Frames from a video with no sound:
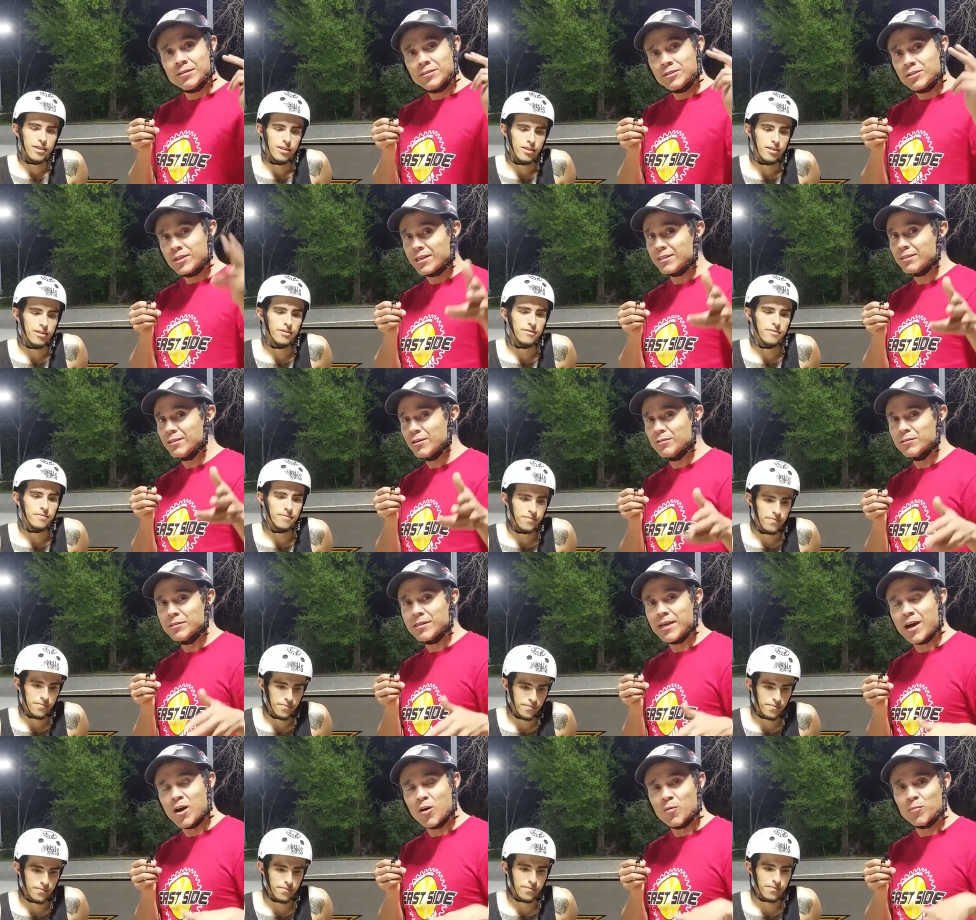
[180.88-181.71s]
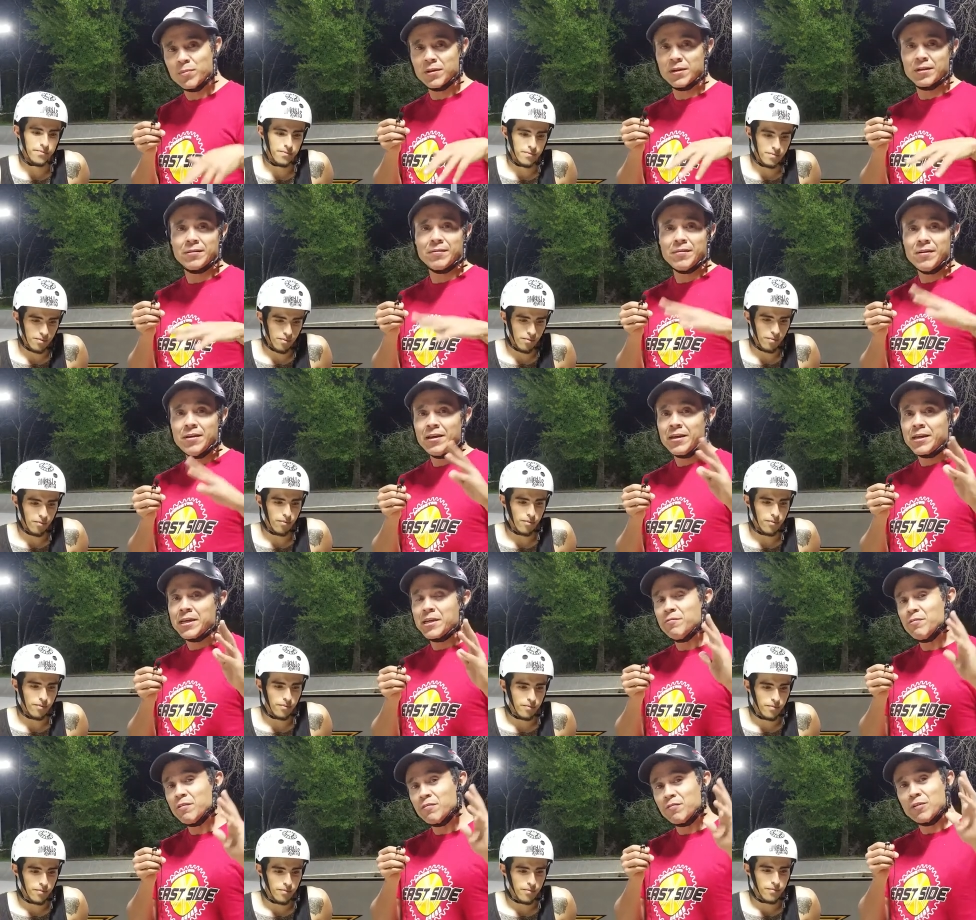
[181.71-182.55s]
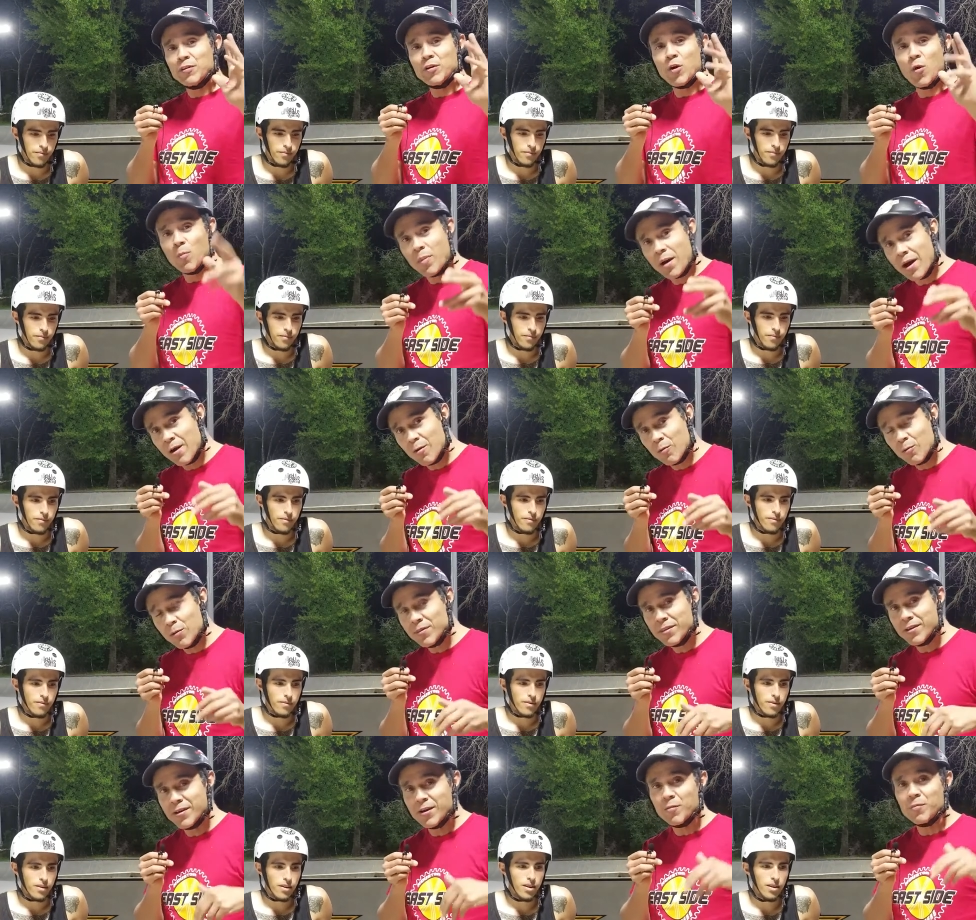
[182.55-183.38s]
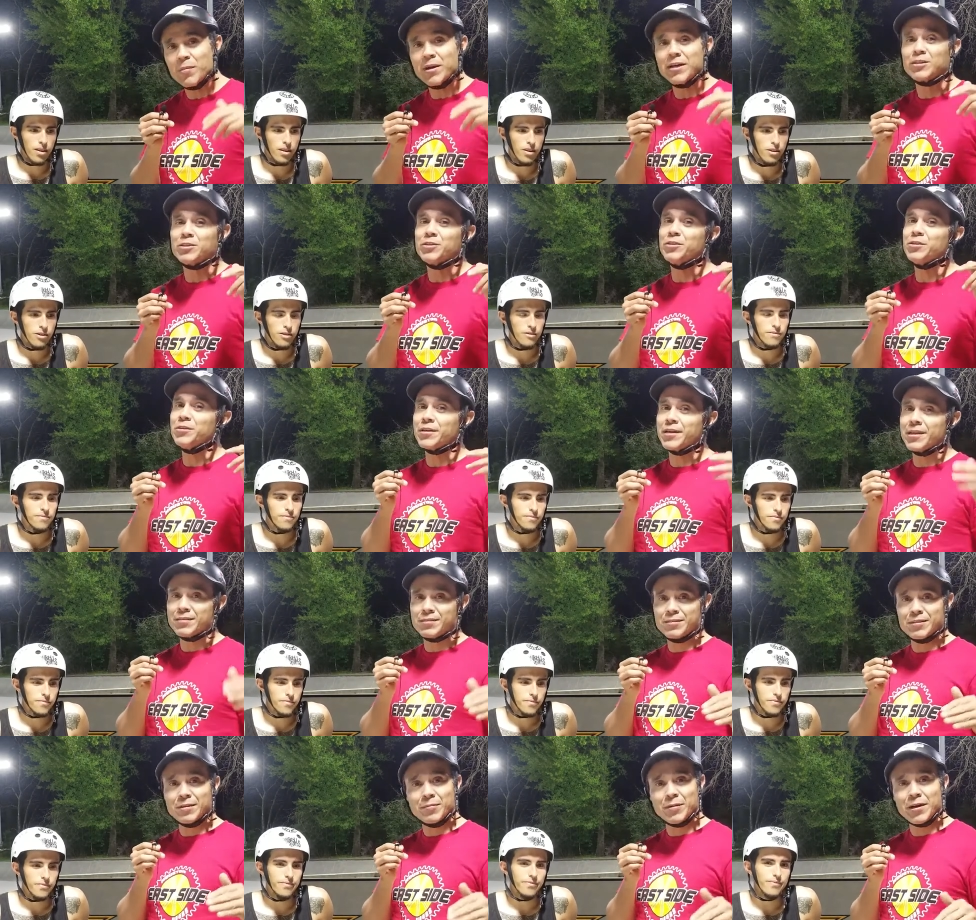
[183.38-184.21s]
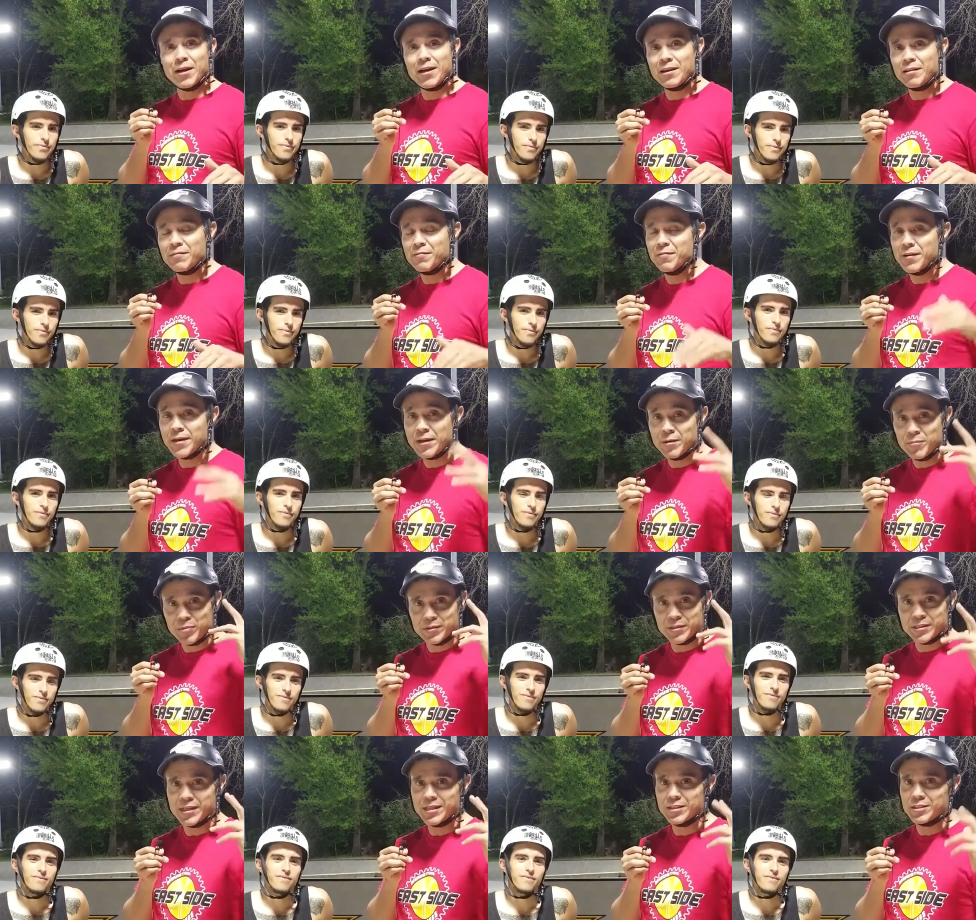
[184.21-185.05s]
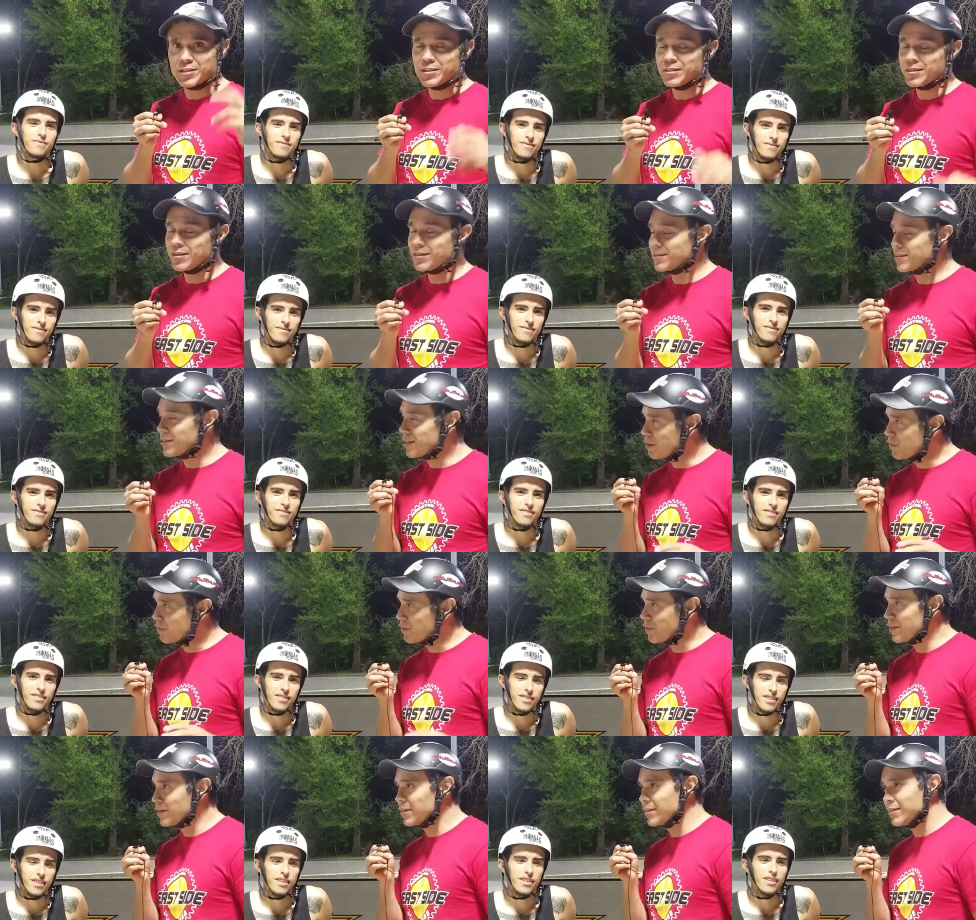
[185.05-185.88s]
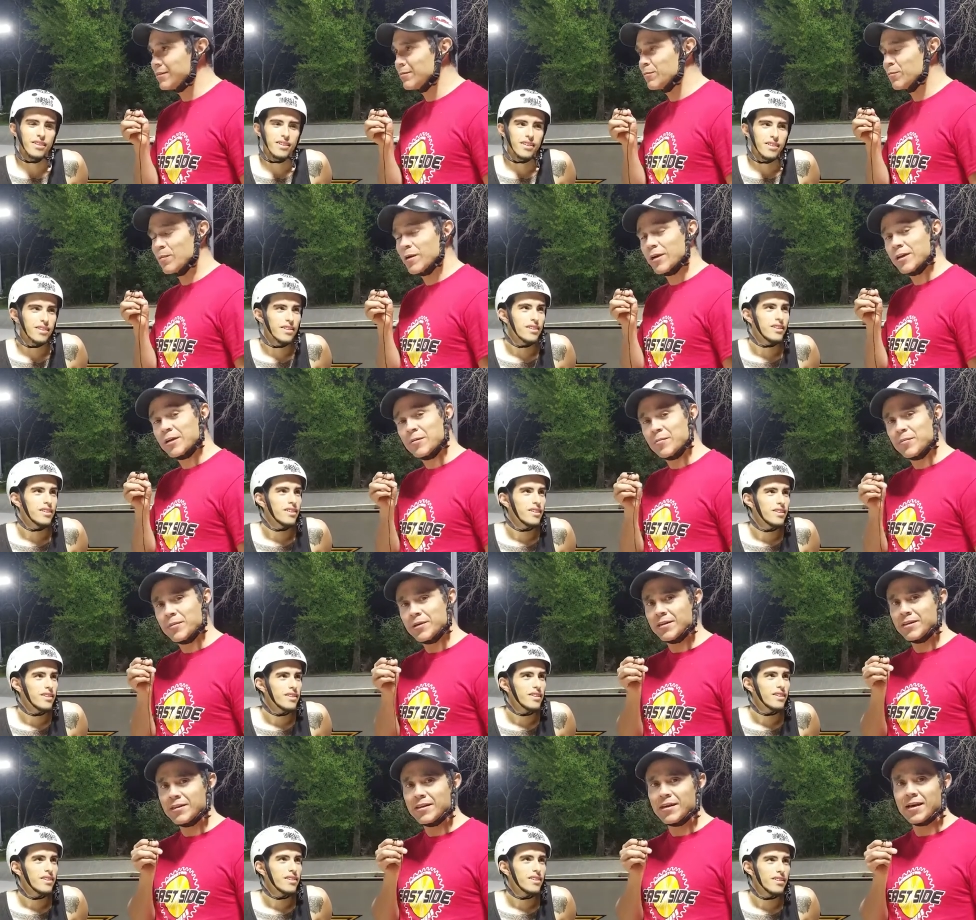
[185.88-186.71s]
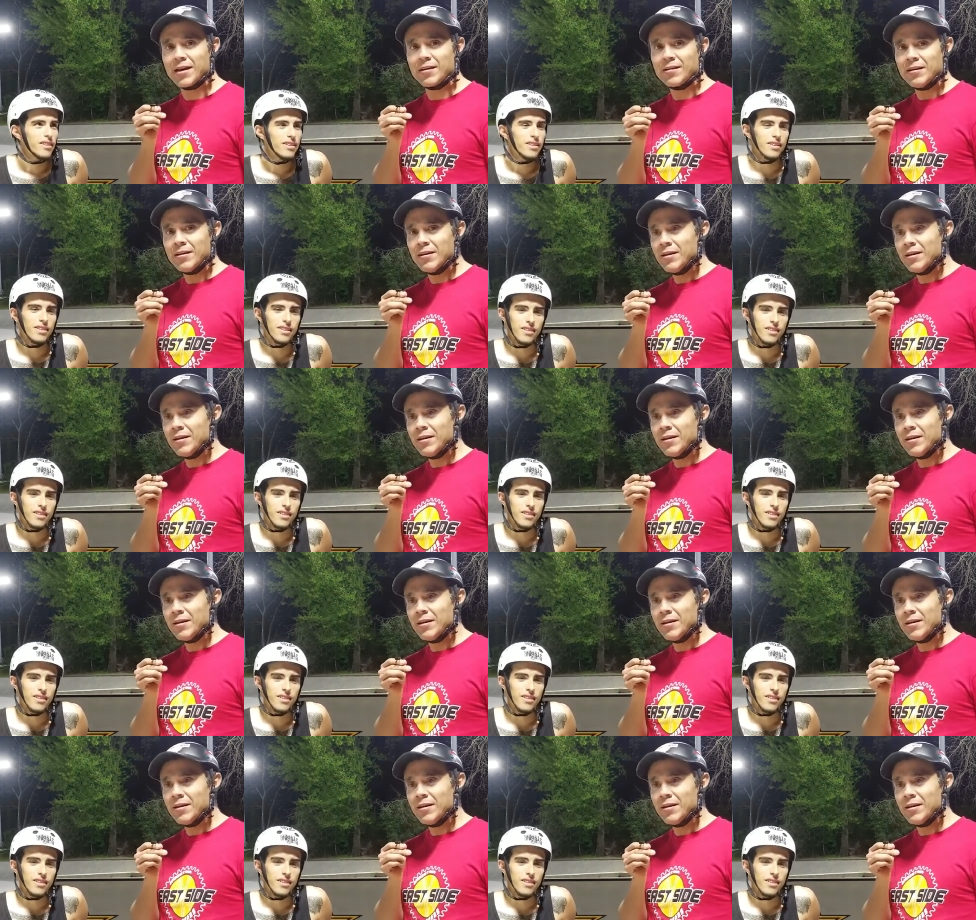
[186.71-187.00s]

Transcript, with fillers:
Speaker 1: check those out. But even if you don't buy one there, make sure you get some kind of head protection. I definitely recommend that.